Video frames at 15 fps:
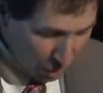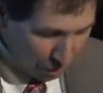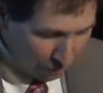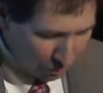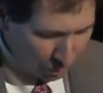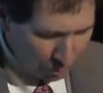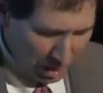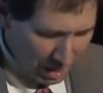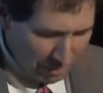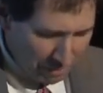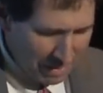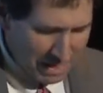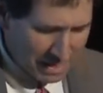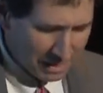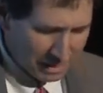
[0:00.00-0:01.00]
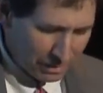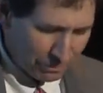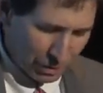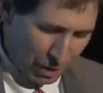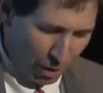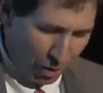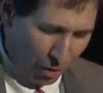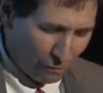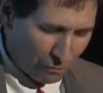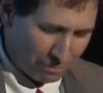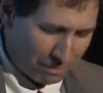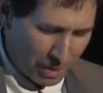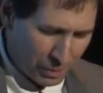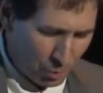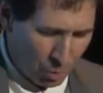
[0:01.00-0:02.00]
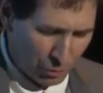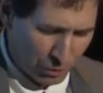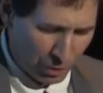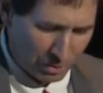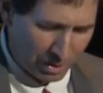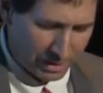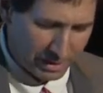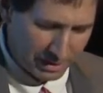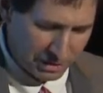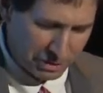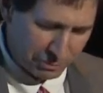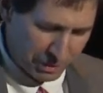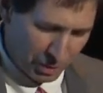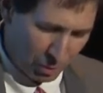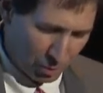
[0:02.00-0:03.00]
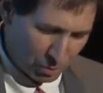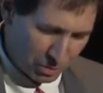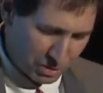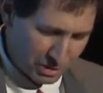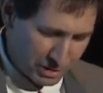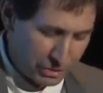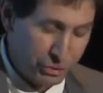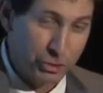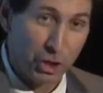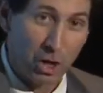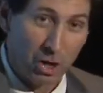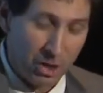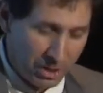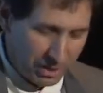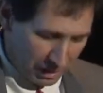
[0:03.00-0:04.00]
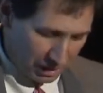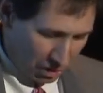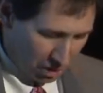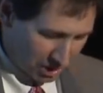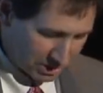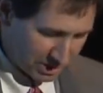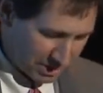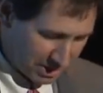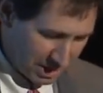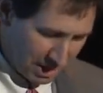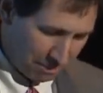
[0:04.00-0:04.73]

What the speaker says: For I immediately recall from my North Carolina history course that John Lawson,